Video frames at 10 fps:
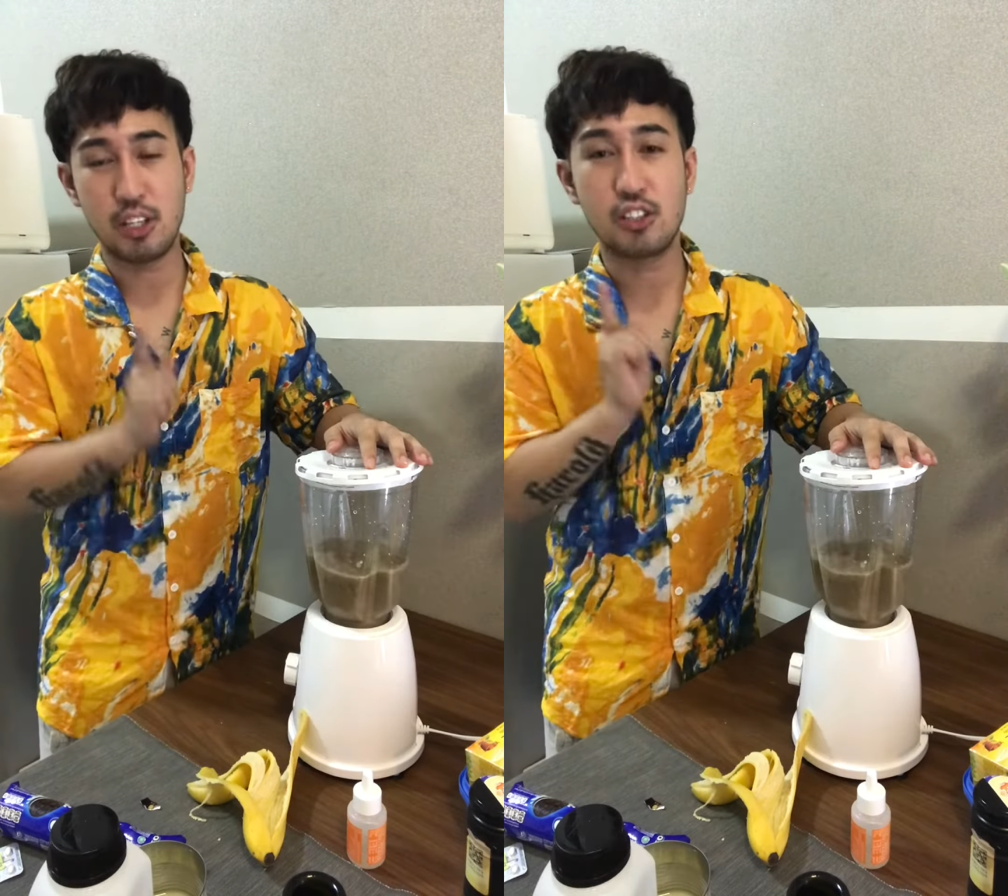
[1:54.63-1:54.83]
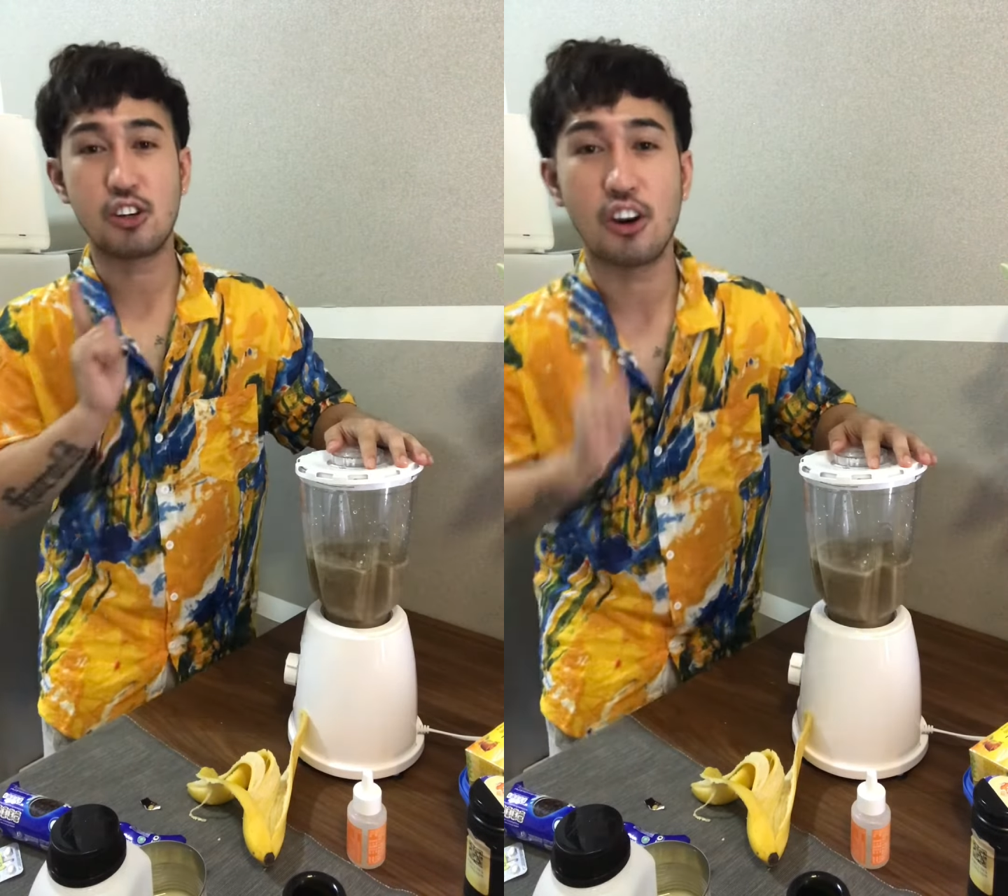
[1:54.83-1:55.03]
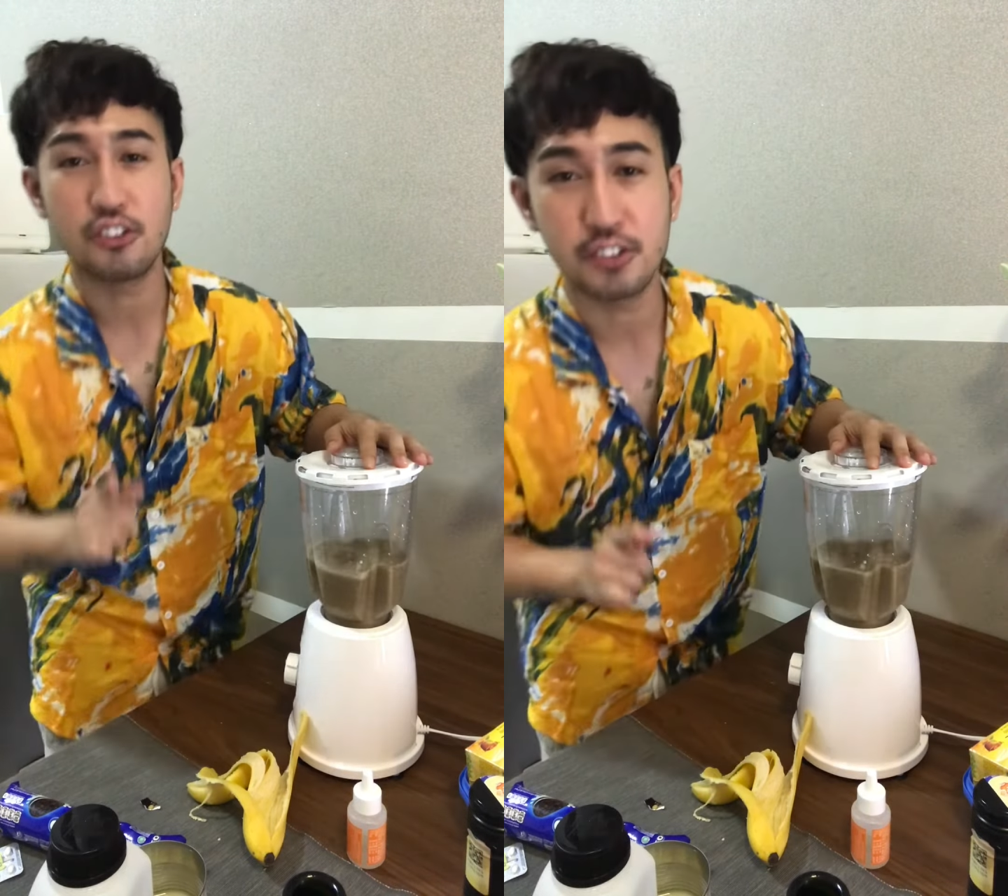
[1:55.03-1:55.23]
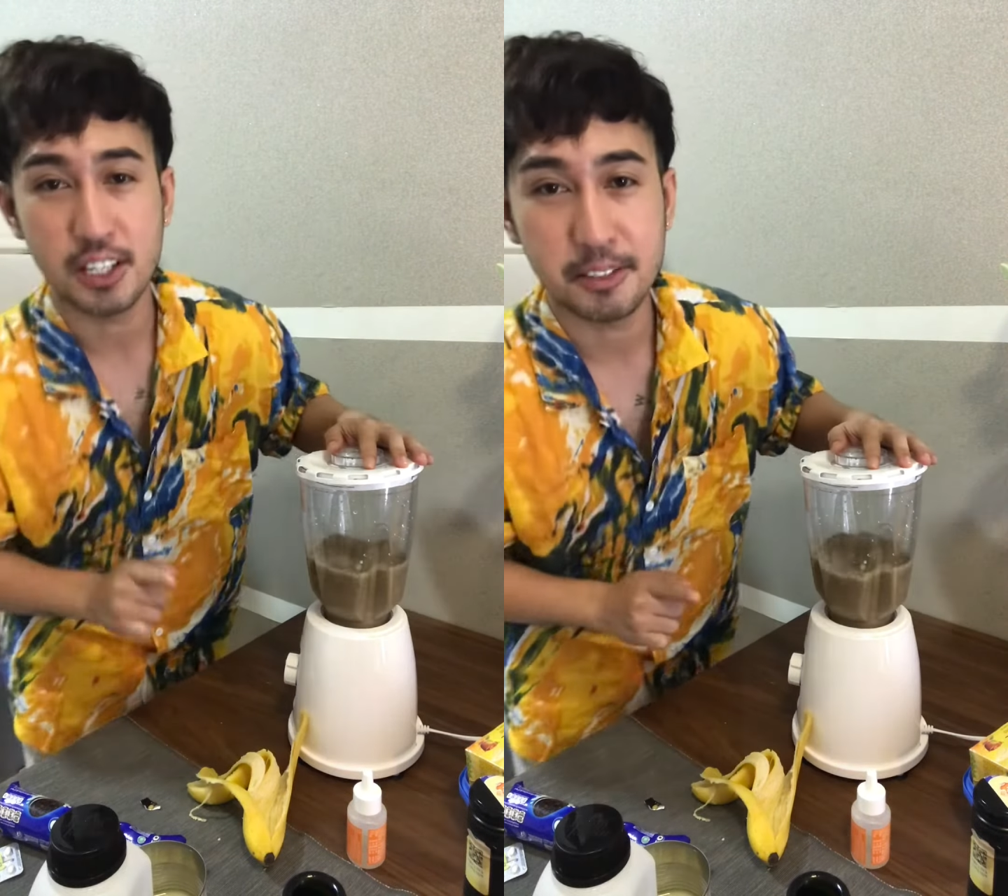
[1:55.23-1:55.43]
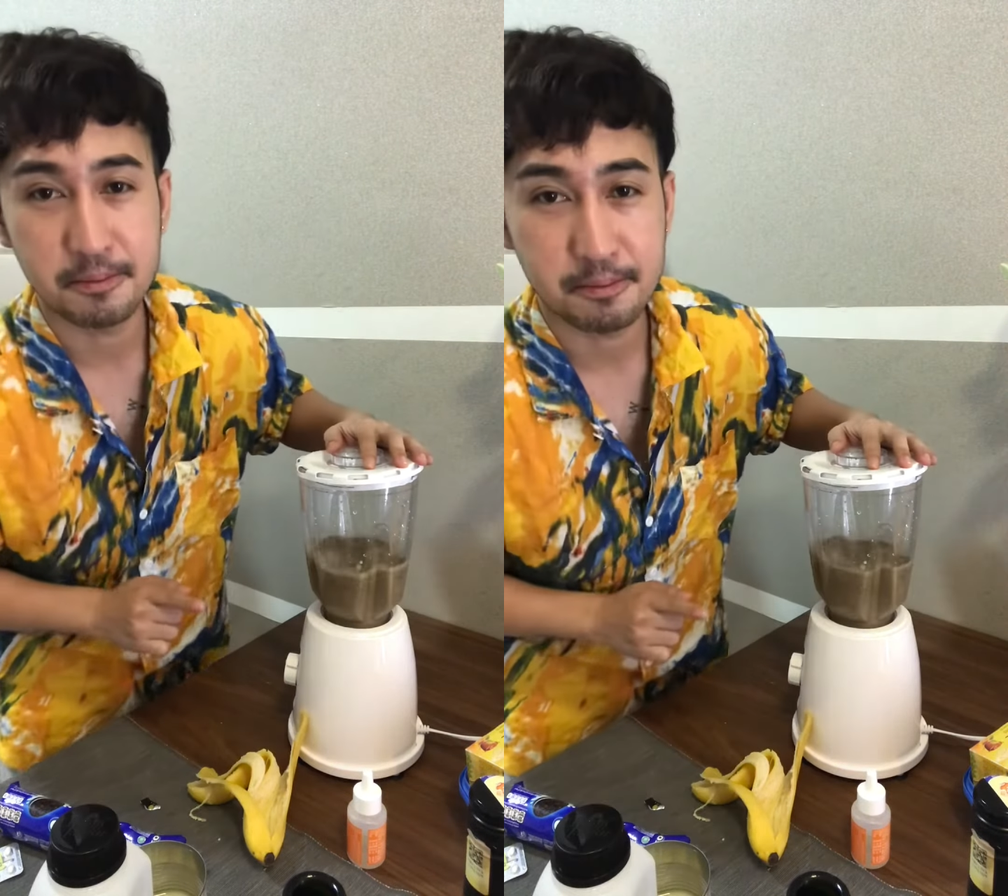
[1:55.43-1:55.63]

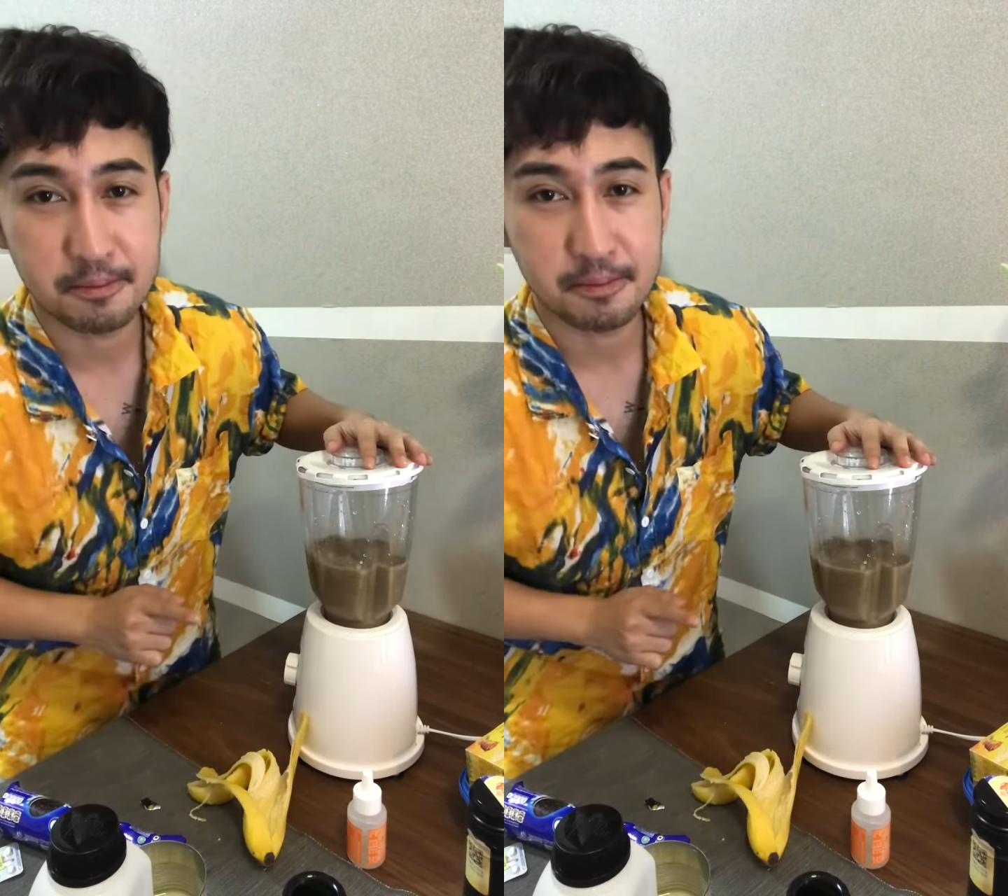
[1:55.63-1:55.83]
it.